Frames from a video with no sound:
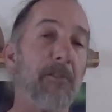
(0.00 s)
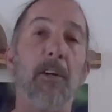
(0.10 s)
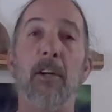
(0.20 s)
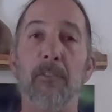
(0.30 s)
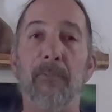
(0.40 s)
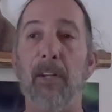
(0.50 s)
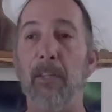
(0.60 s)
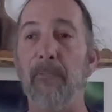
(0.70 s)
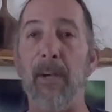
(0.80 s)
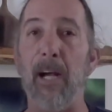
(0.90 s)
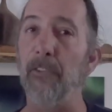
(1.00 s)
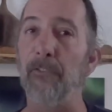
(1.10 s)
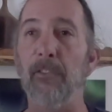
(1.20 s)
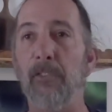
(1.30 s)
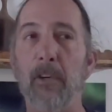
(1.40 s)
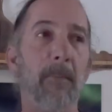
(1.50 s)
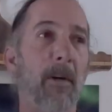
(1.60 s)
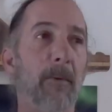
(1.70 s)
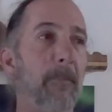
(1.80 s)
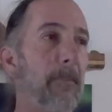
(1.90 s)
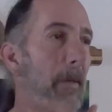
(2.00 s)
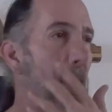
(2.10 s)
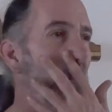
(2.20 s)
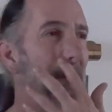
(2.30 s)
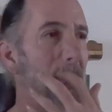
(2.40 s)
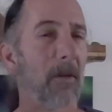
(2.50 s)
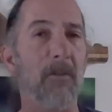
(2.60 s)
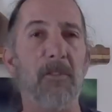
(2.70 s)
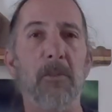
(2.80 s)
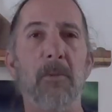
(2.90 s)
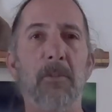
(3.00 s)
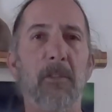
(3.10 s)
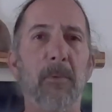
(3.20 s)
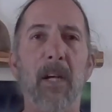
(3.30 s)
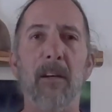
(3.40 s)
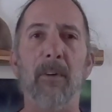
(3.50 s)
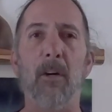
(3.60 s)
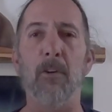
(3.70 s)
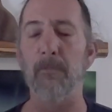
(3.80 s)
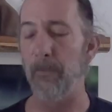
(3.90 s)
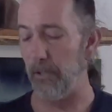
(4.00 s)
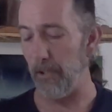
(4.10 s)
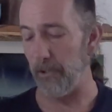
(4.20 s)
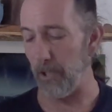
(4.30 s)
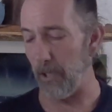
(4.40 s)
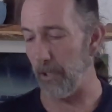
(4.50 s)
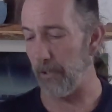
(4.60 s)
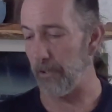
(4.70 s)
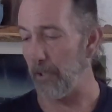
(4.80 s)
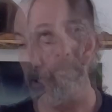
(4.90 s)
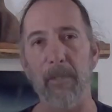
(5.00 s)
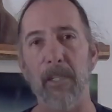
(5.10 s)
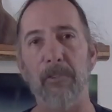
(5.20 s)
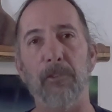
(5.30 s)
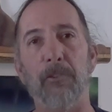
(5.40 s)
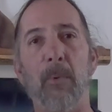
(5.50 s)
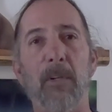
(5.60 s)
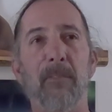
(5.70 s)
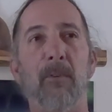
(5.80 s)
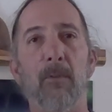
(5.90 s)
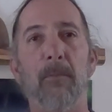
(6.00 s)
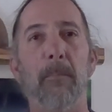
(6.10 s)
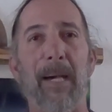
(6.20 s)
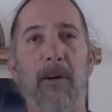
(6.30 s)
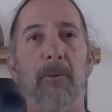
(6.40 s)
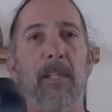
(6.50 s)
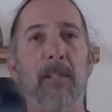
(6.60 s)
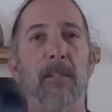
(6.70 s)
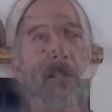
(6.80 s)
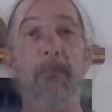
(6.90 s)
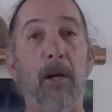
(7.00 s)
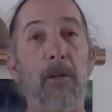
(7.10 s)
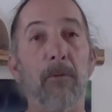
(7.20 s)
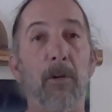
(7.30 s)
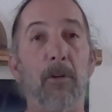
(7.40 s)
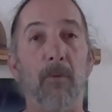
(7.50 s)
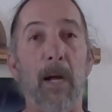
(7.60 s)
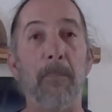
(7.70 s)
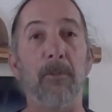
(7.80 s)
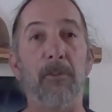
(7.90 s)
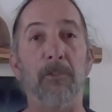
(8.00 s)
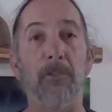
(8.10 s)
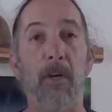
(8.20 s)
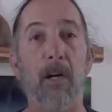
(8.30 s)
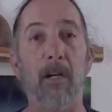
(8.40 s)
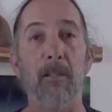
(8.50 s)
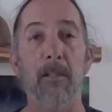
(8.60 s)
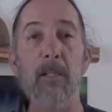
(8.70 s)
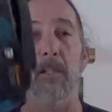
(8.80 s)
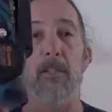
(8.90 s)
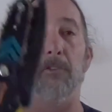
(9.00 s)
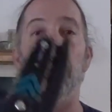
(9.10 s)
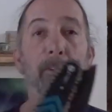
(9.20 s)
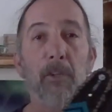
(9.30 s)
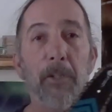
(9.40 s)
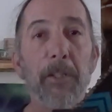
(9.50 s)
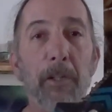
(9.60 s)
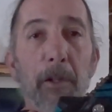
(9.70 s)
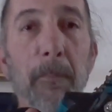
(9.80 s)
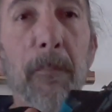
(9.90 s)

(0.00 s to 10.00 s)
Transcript: charged fairly fast. It took about, I think it was about 2.5 hours for it to charge. It is a 20-volt battery. My only real gripe with the saw is if you look here,